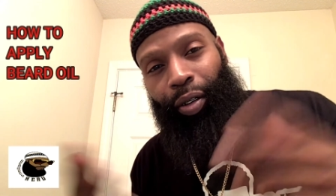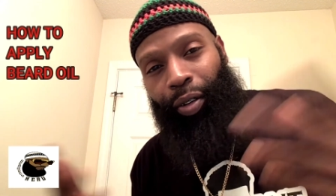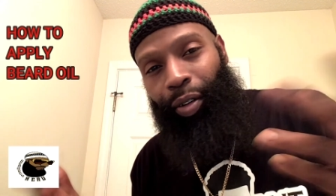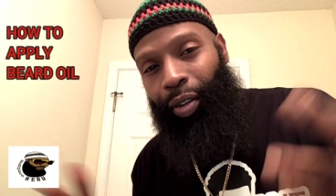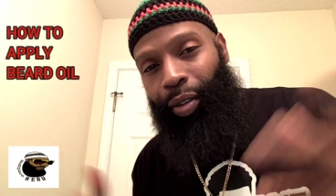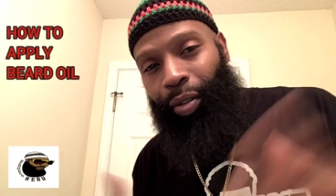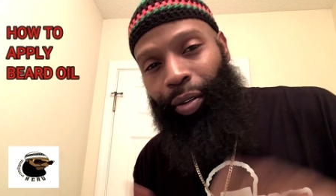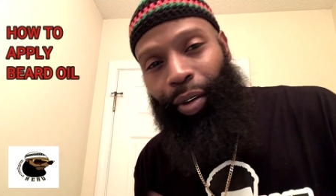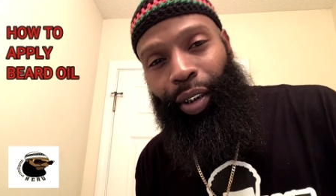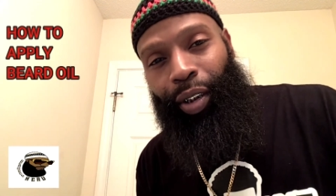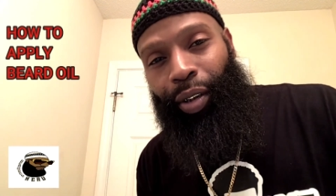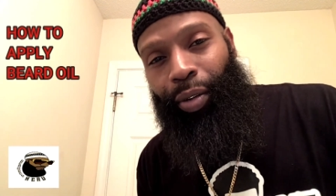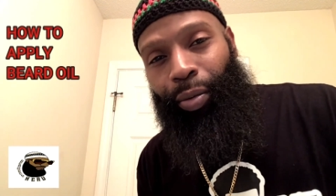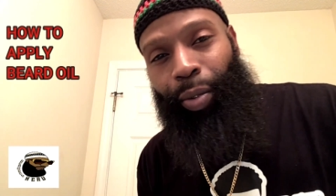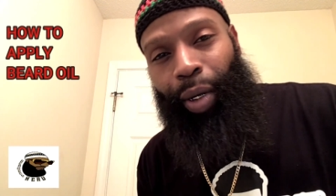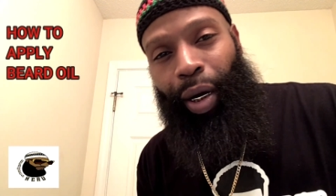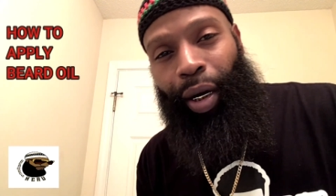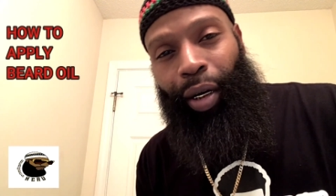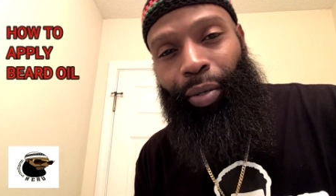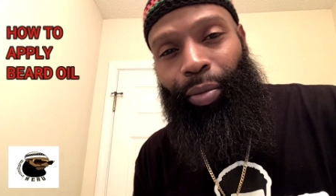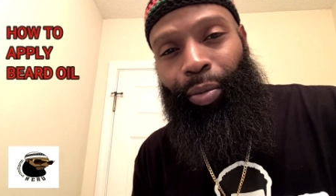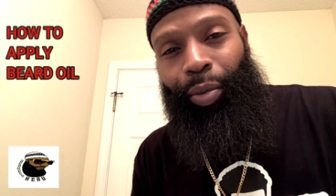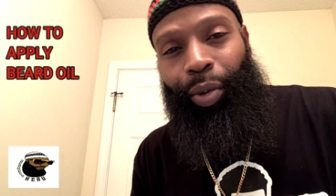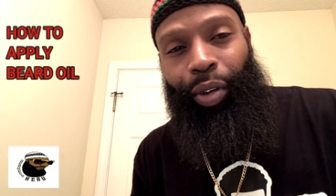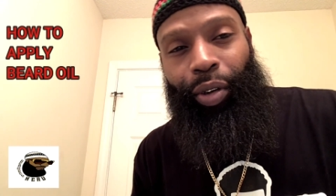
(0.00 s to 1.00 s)
I'm just
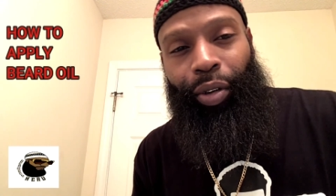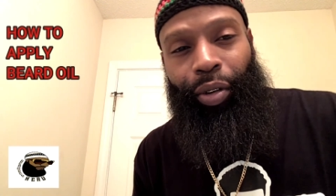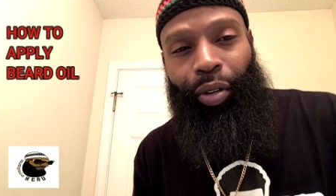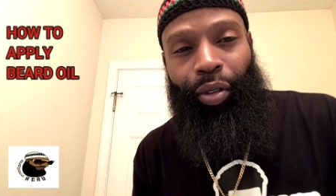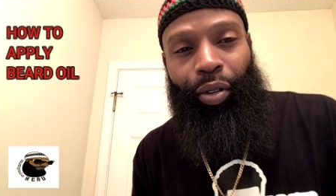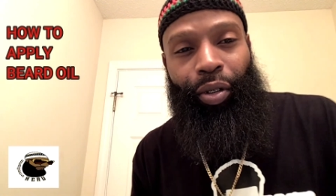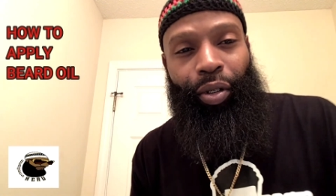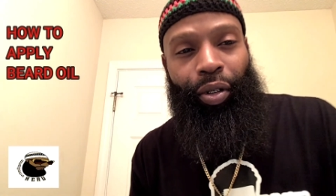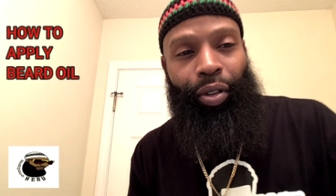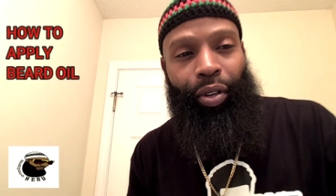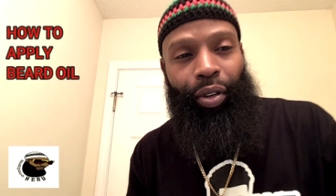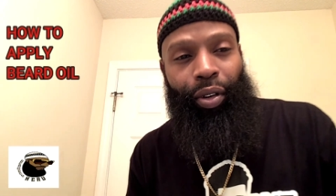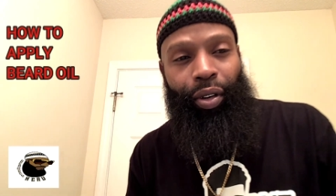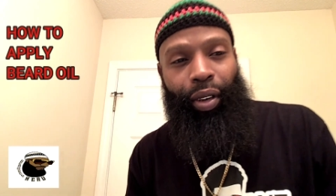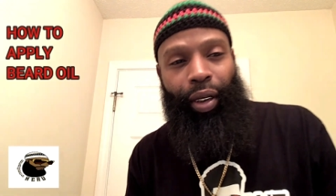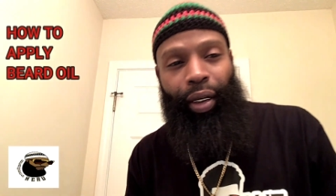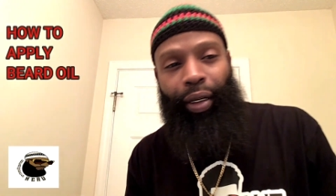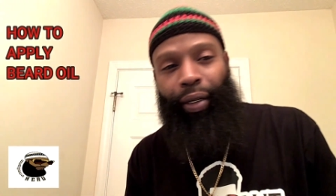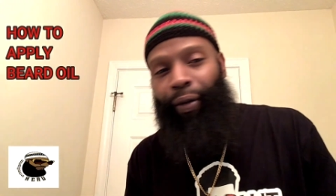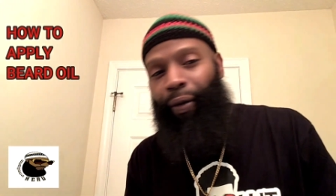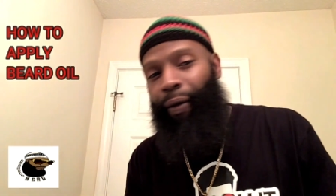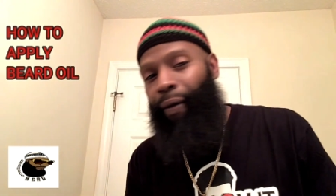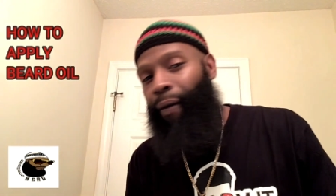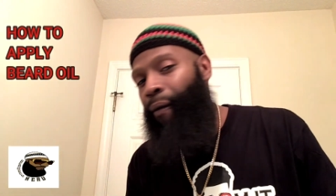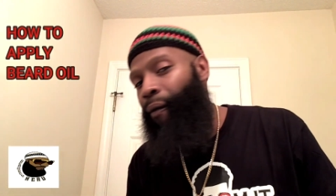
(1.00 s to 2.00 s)
rocking with the oil today.
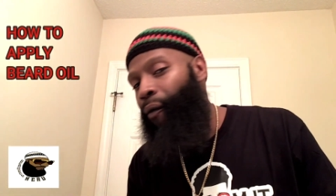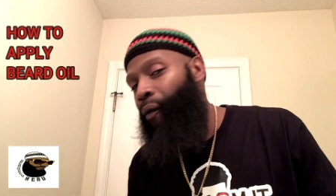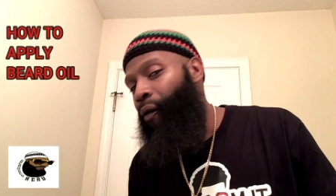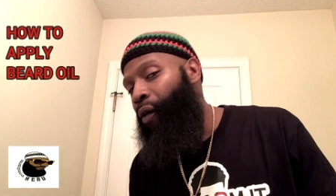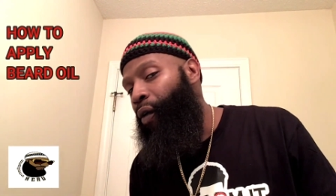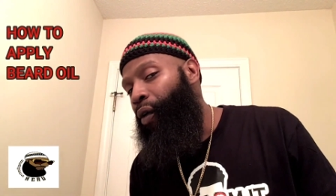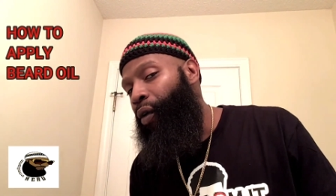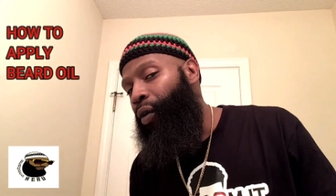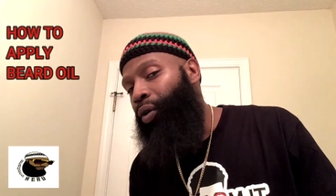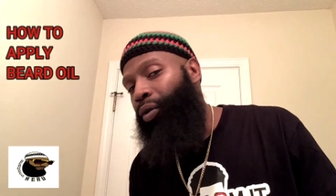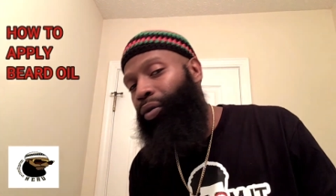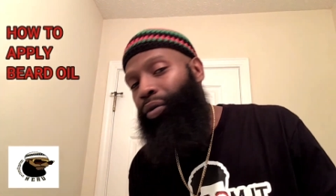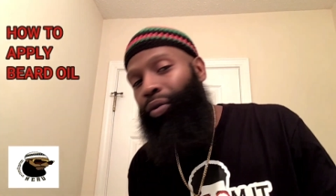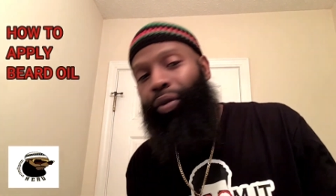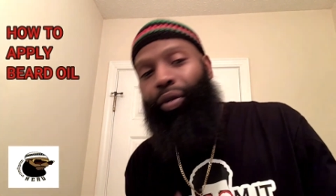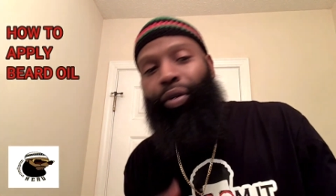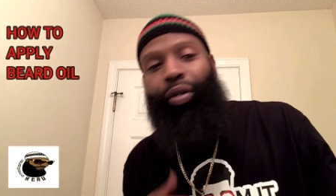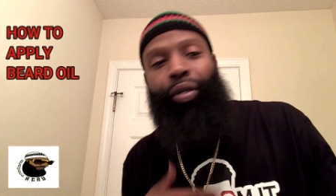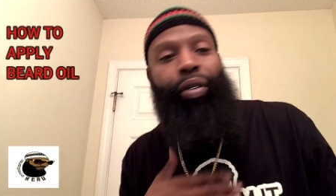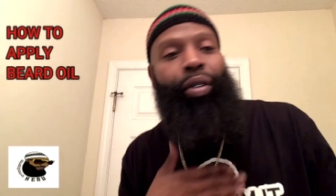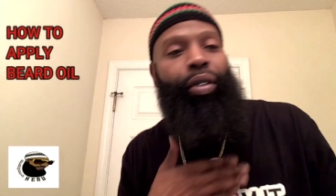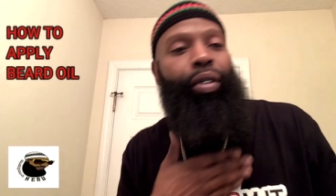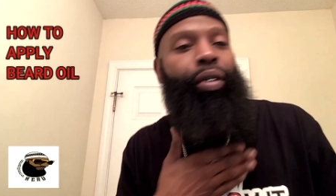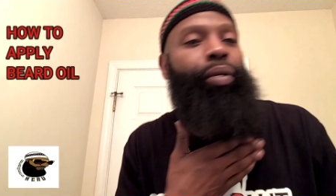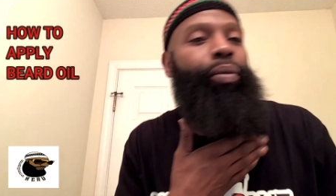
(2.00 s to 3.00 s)
You know
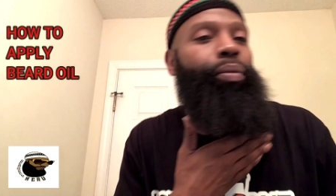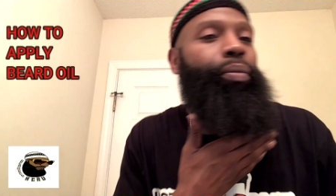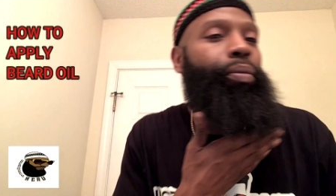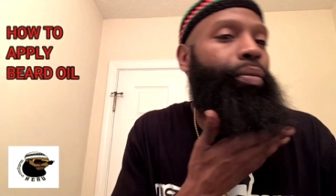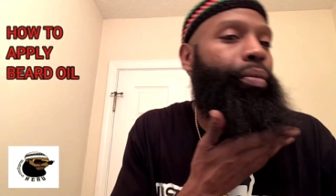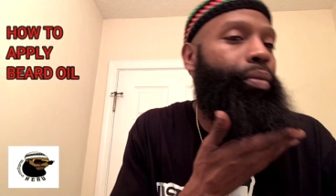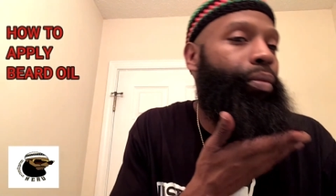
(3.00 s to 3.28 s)
what I'm